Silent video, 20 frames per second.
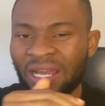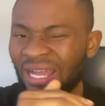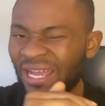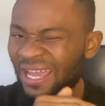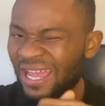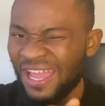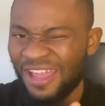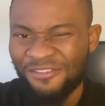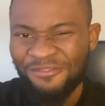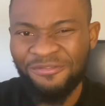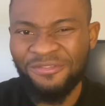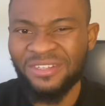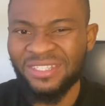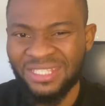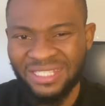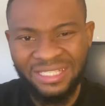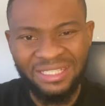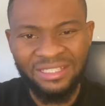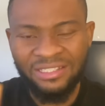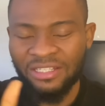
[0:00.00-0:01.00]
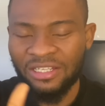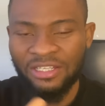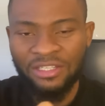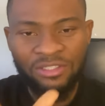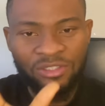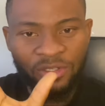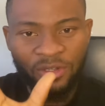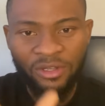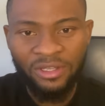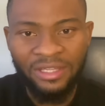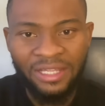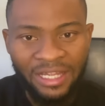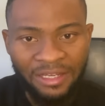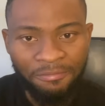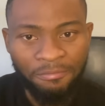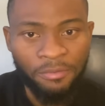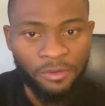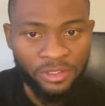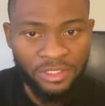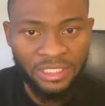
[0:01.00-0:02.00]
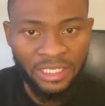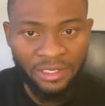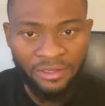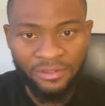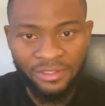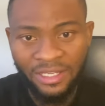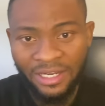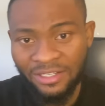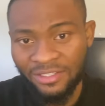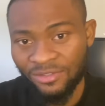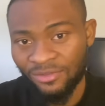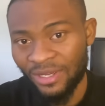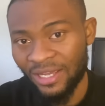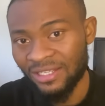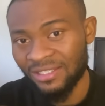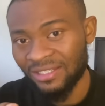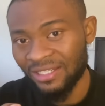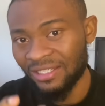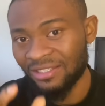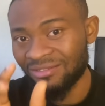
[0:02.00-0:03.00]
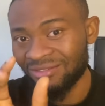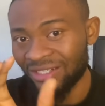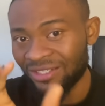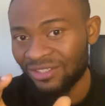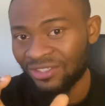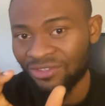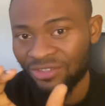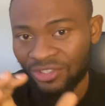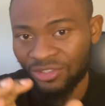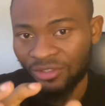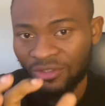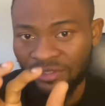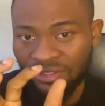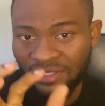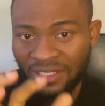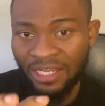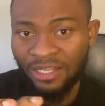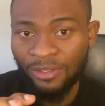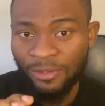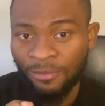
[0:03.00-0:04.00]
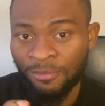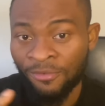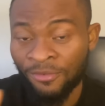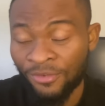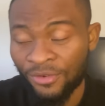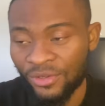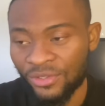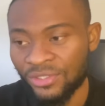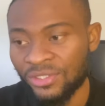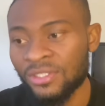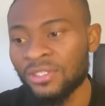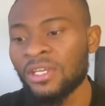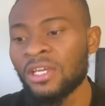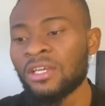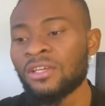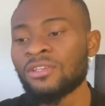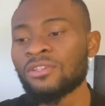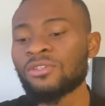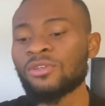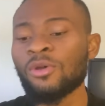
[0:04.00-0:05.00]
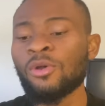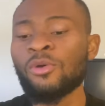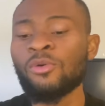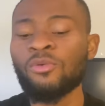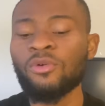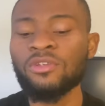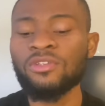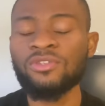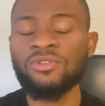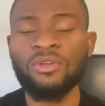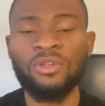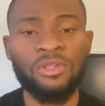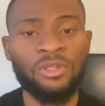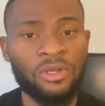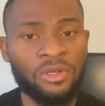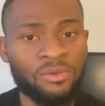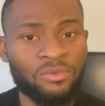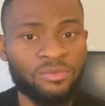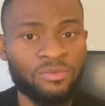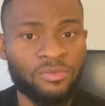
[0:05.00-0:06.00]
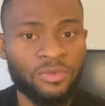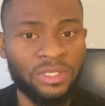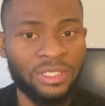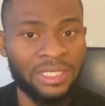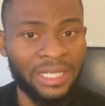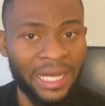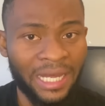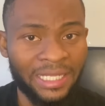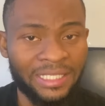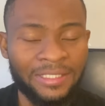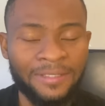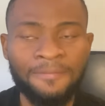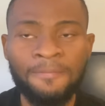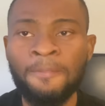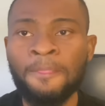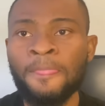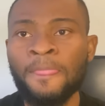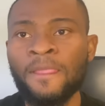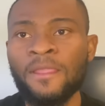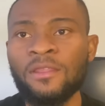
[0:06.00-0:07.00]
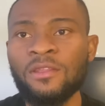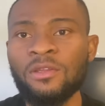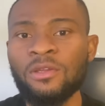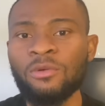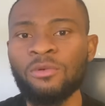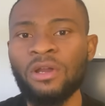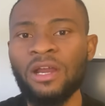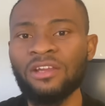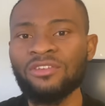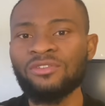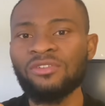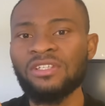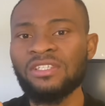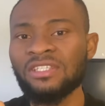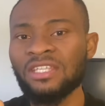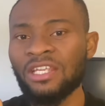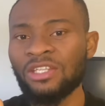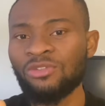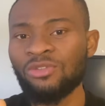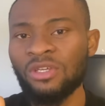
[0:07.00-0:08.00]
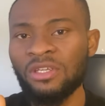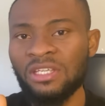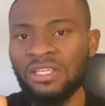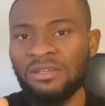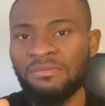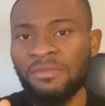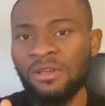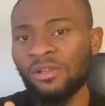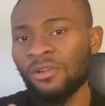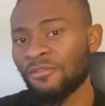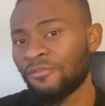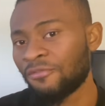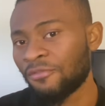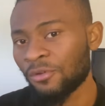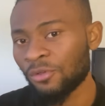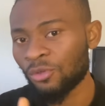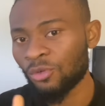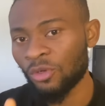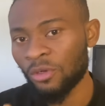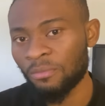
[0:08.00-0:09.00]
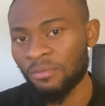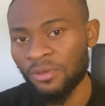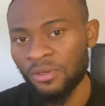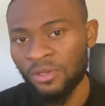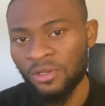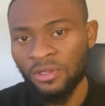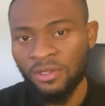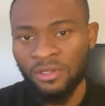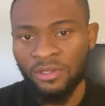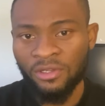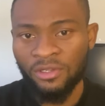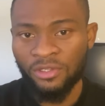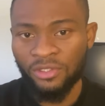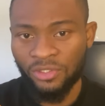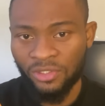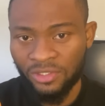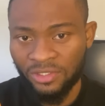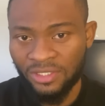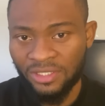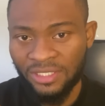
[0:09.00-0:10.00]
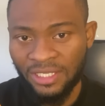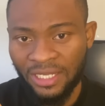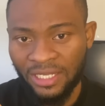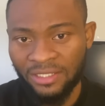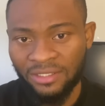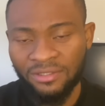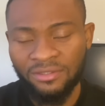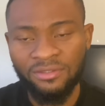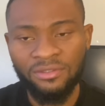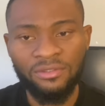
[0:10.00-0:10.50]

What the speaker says: Everything is on that portal. That is why I said registration, sign up first. So once you're done with that, they will actually send you an email of follow-up. You understand?